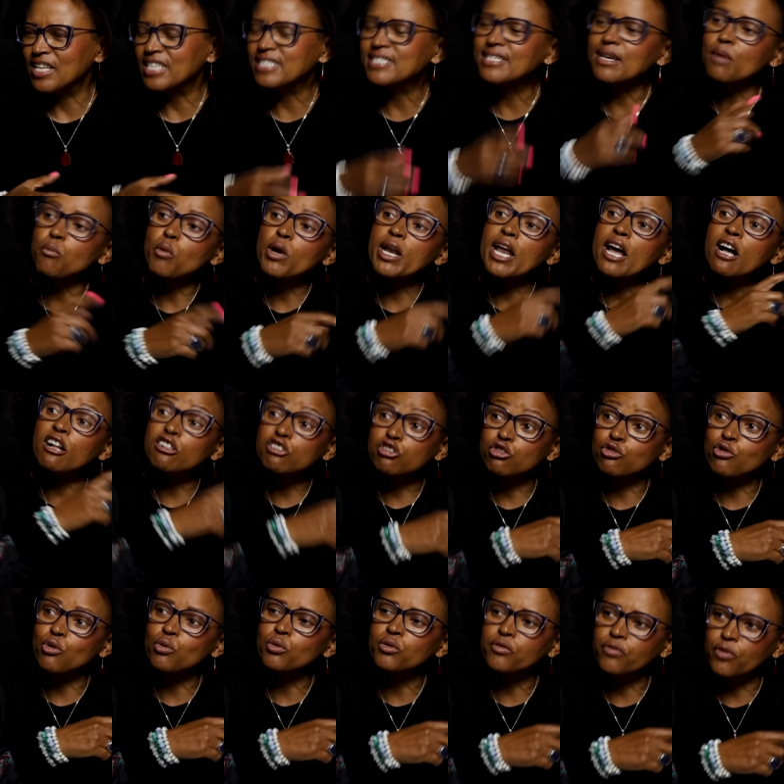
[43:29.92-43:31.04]
that someone else
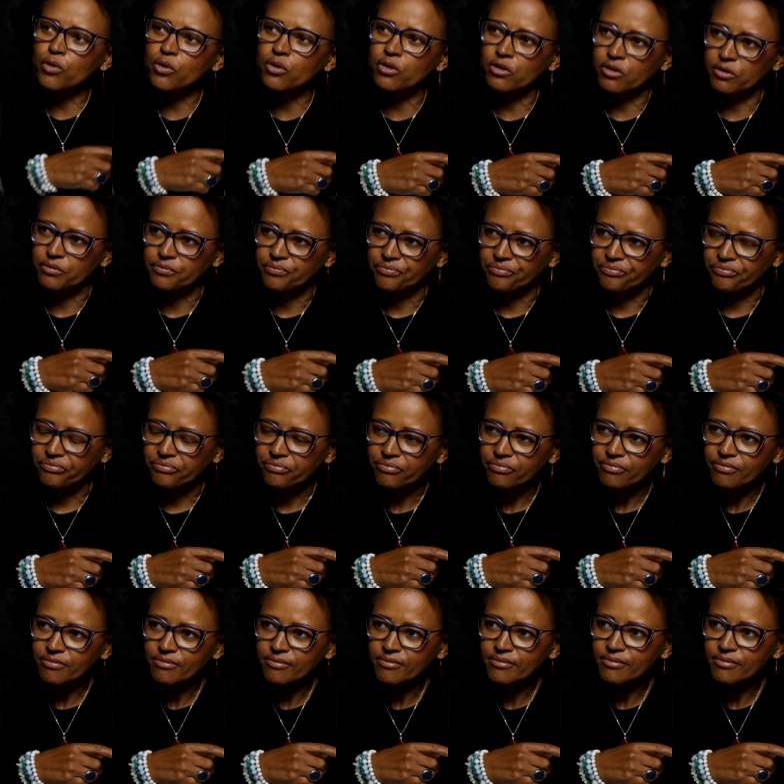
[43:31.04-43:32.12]
wrote for her? Mm.